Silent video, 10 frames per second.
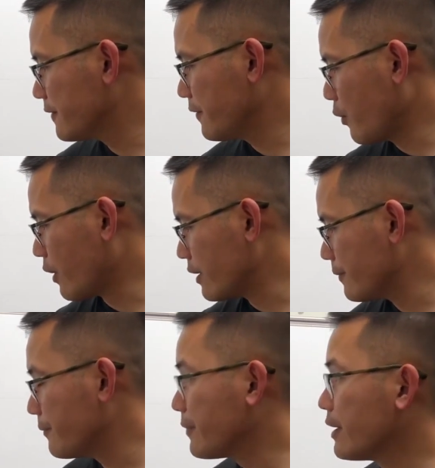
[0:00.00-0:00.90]
4.
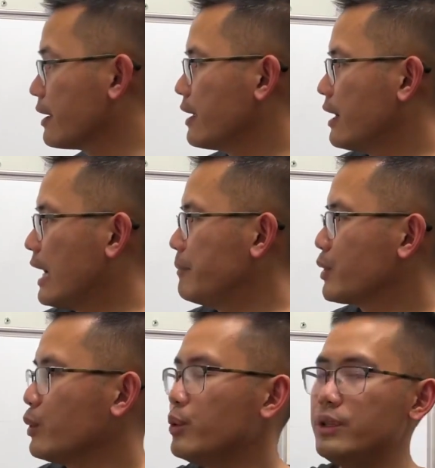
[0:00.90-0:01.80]
I'm
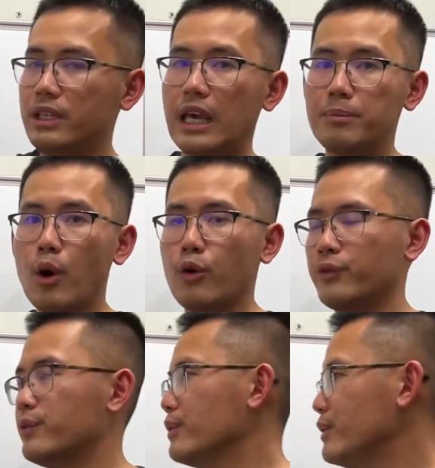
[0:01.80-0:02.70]
going to negate
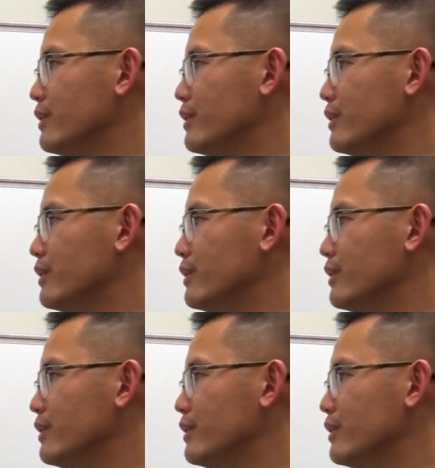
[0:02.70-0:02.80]
both.